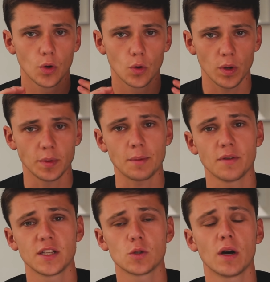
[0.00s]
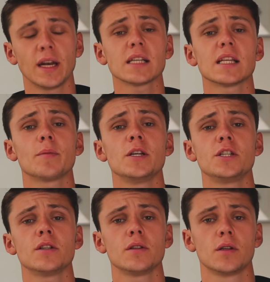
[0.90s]
We will now move into our next
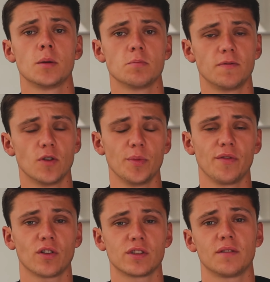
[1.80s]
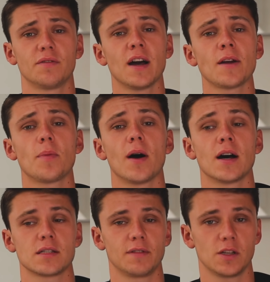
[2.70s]
animation before moving on to the final
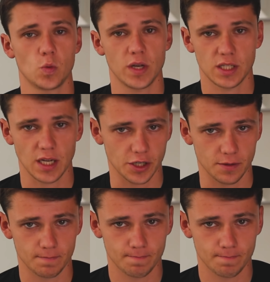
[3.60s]
part of this week's session.